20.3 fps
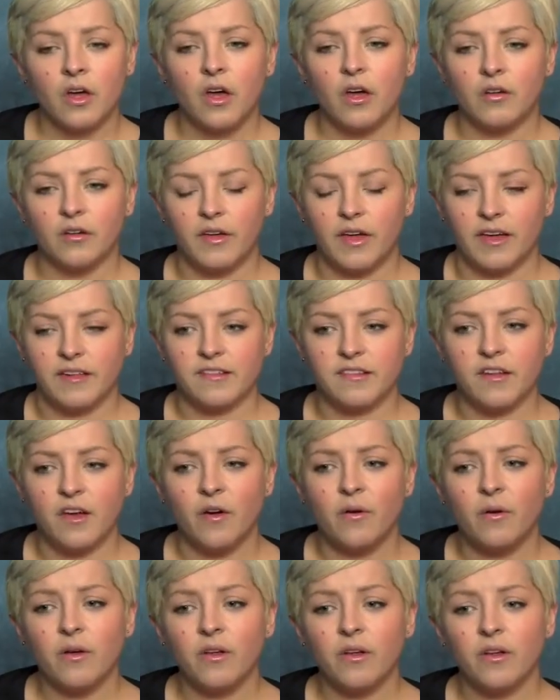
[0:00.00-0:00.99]
Okay,
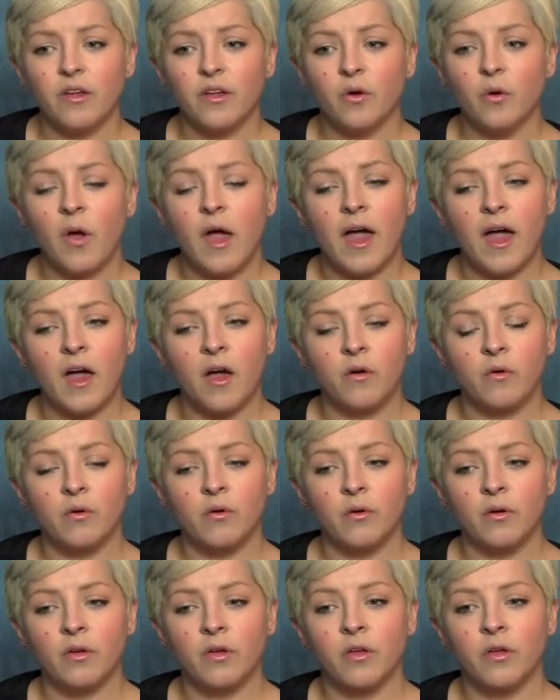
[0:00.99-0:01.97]
so
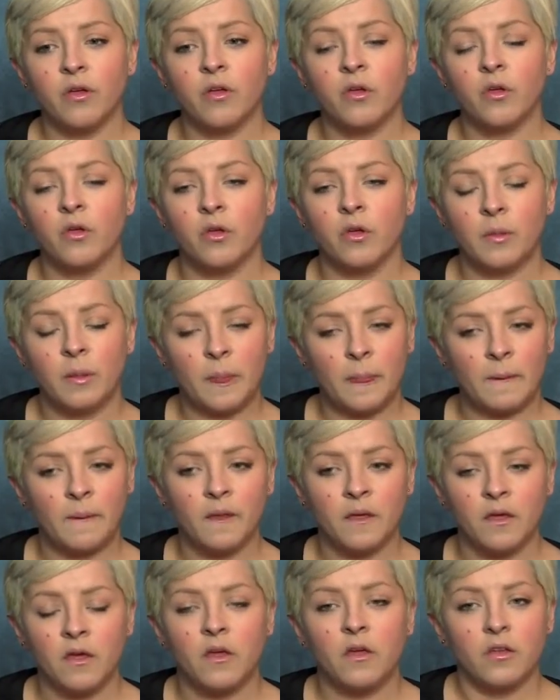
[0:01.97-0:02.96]
how...
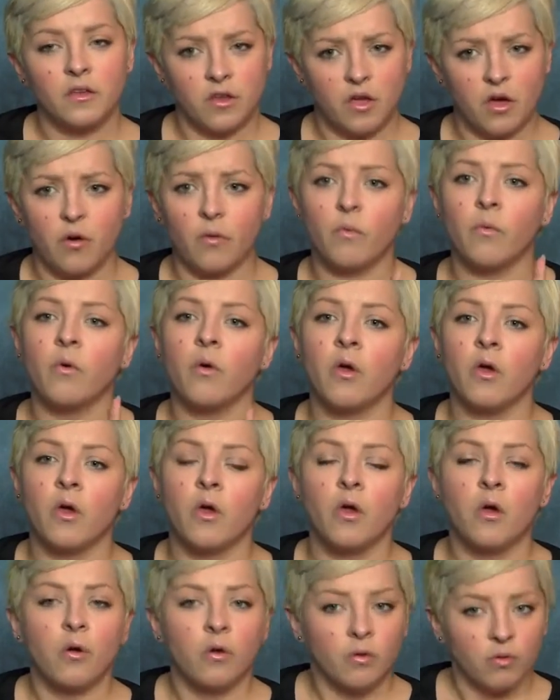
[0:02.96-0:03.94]
No.
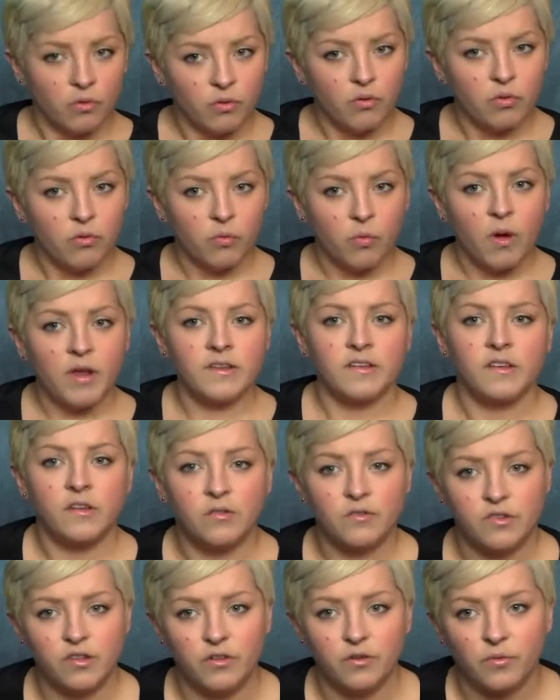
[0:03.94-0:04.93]
What do
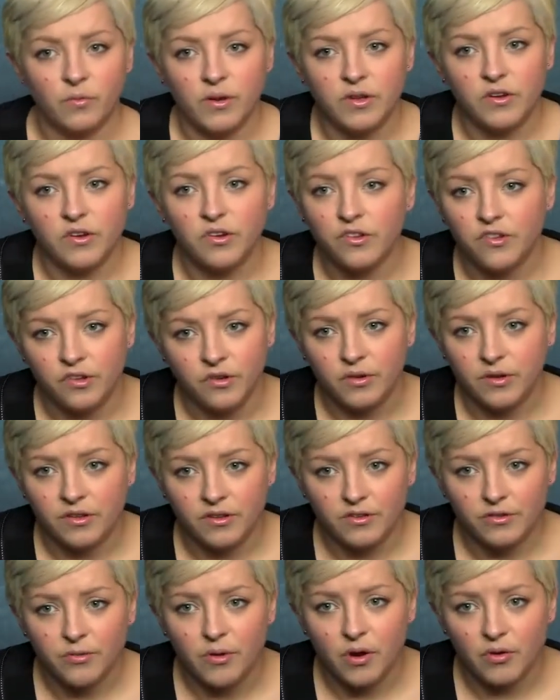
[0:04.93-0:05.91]
you do when your
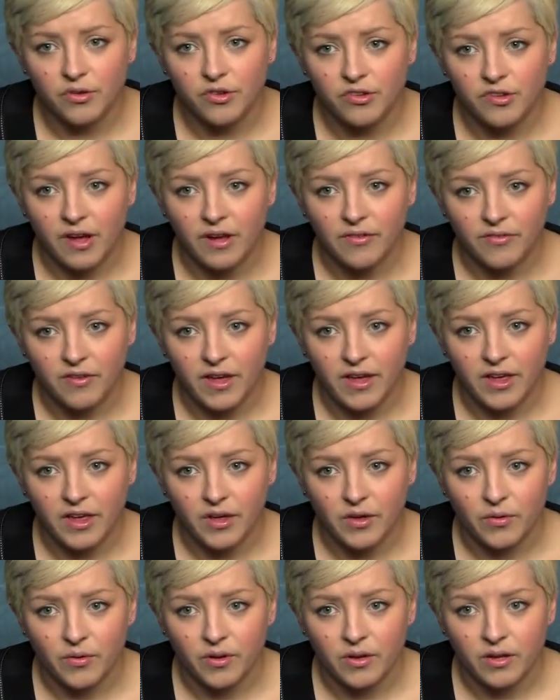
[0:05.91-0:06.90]
students throw stuff at
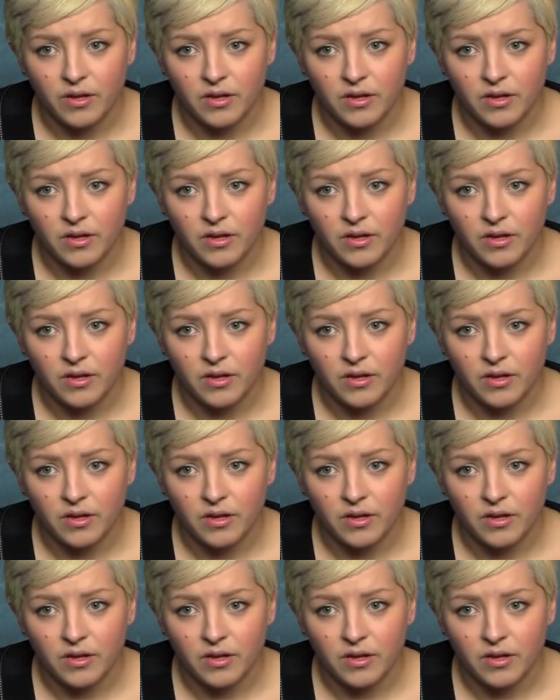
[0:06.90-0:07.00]
you?